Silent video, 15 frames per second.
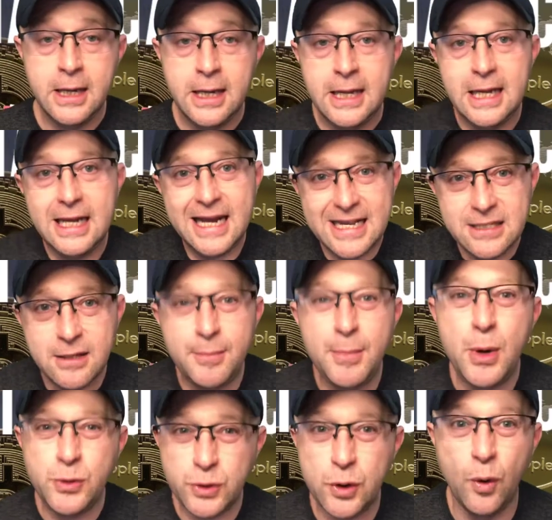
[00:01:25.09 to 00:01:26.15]
It has the
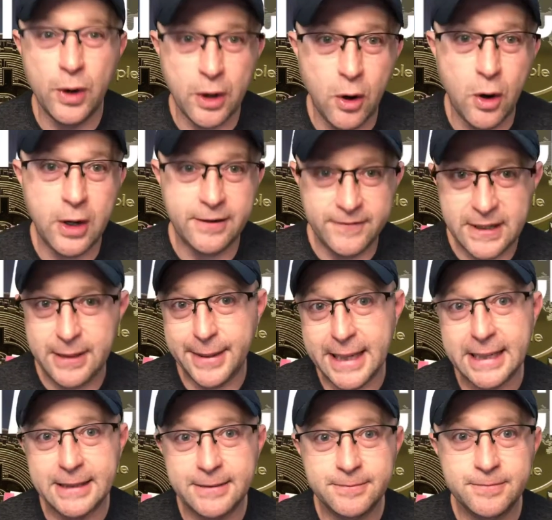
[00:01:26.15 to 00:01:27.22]
most going on of
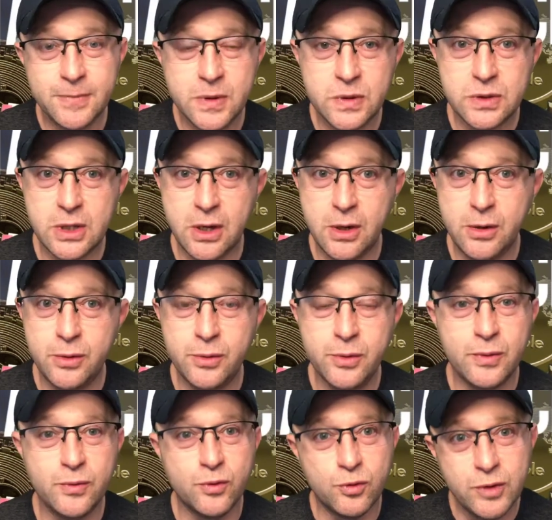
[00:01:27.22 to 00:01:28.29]
anybody. So
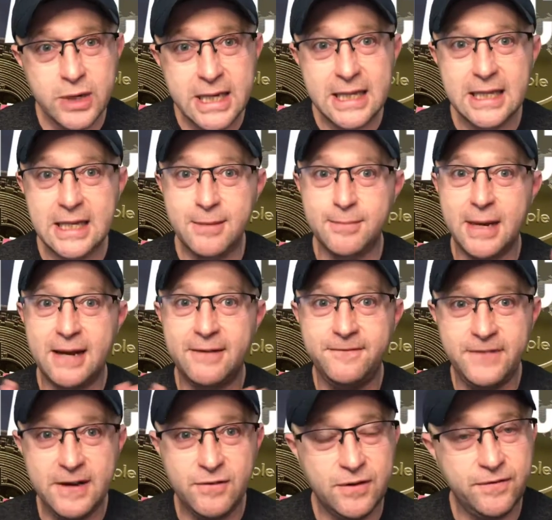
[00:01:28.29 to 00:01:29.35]
really my
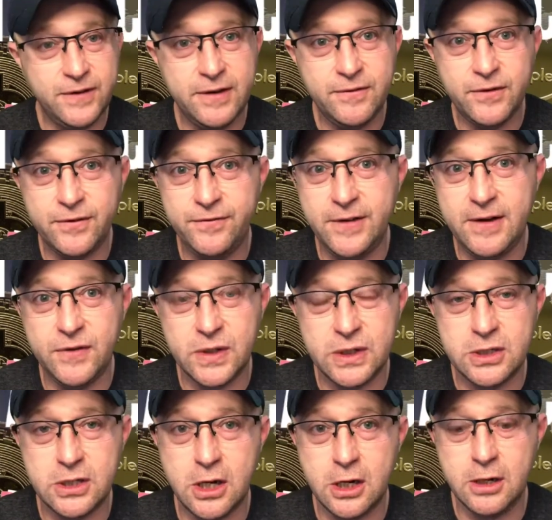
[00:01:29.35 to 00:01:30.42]
favorite, favorite, favorite to
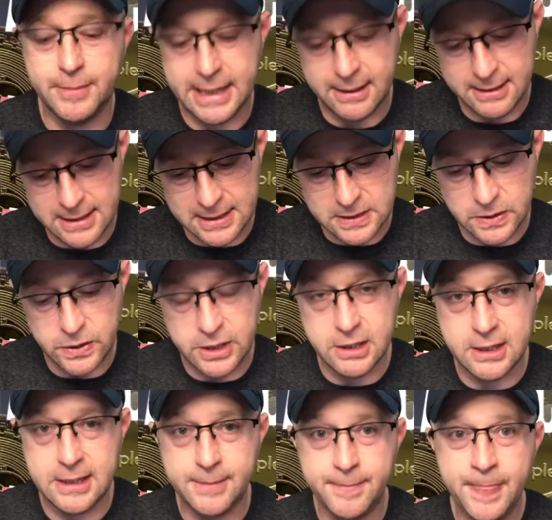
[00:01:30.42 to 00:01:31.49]
talk about is
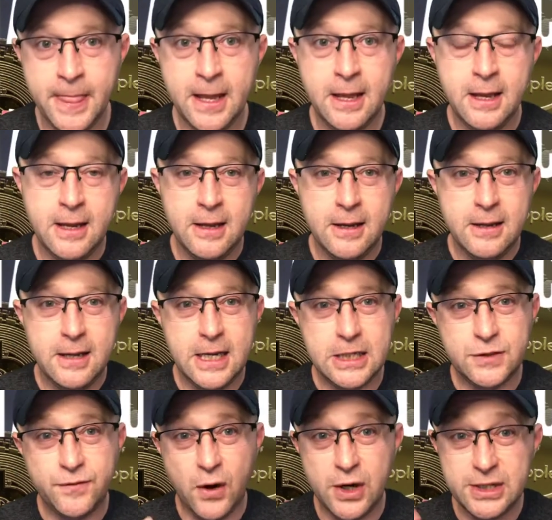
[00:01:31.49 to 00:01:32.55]
Ethereum. As
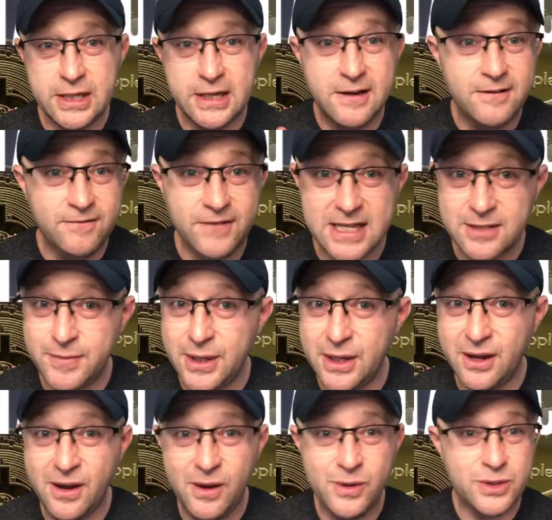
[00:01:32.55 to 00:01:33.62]
far as an investment
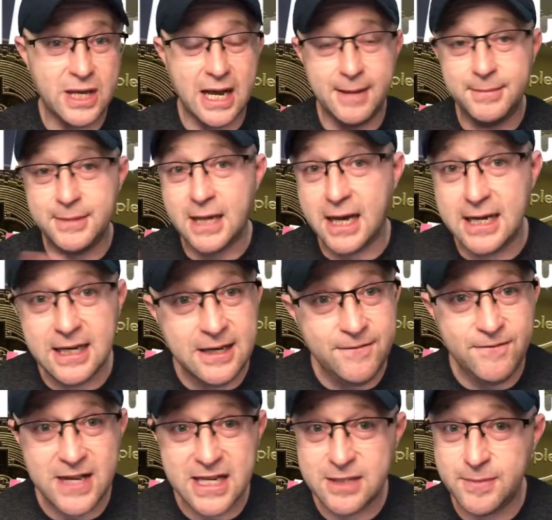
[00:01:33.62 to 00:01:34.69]
goes, I'm not an
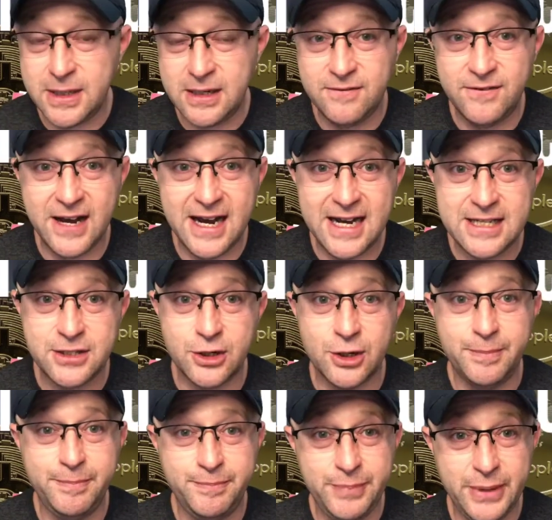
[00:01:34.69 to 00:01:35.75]
investment
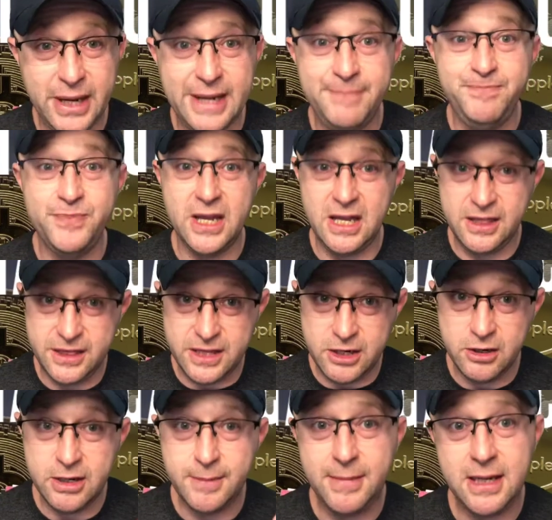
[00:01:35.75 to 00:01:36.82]
advisor, but
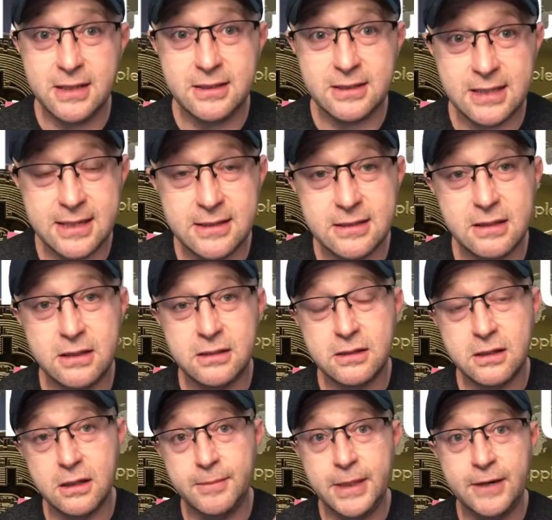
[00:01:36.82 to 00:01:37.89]
Ethereum makes sense that it's
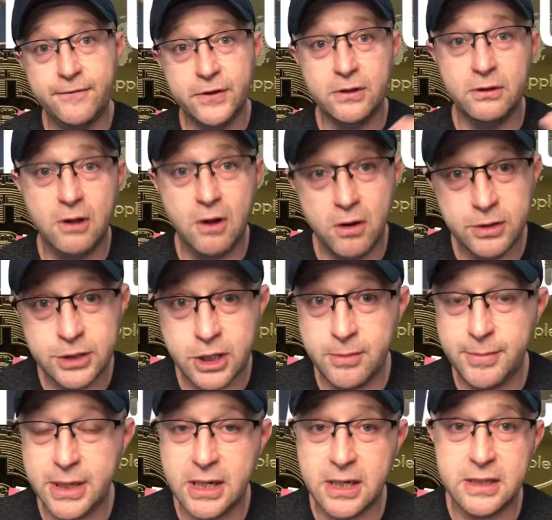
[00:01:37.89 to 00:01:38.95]
going to be here for the long term
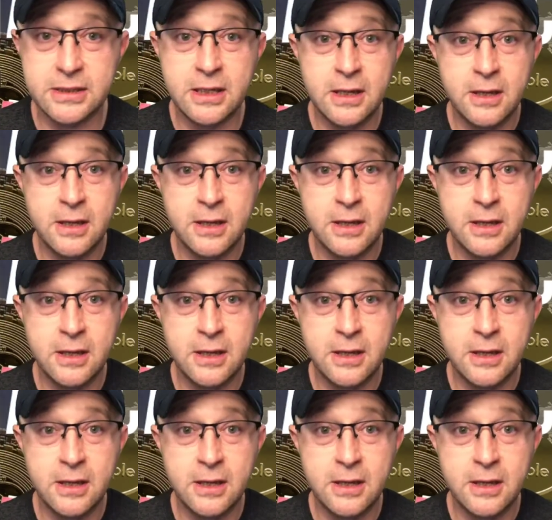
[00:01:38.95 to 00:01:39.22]
because